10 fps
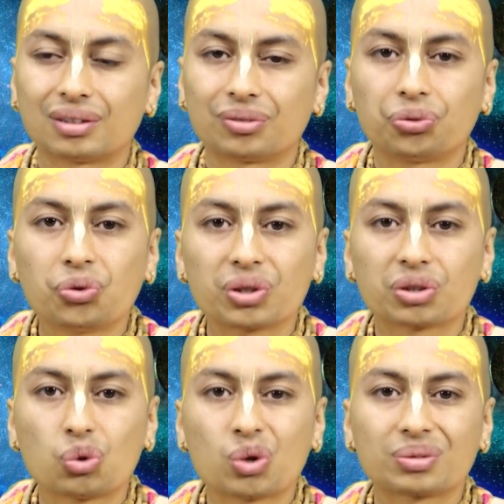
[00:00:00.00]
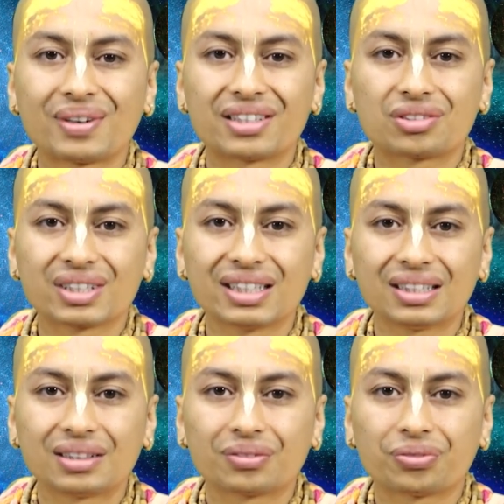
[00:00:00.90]
food cooked by
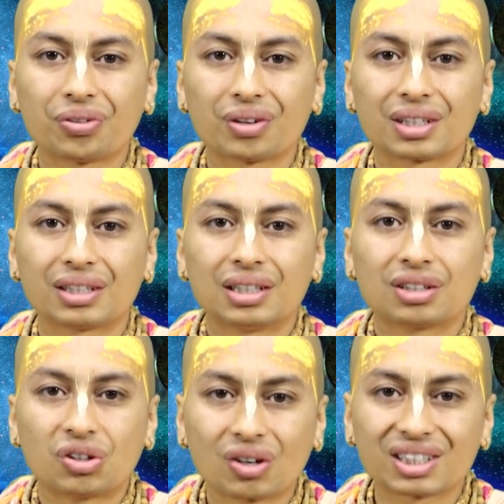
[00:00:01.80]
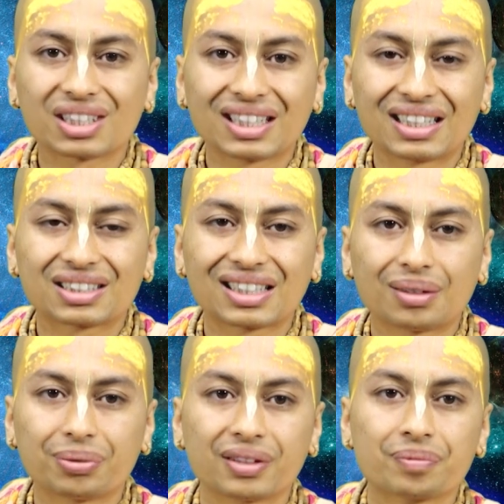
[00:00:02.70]
tree for nourishing
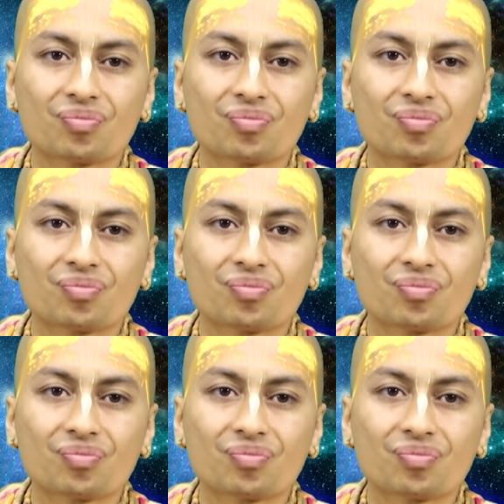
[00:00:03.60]
itself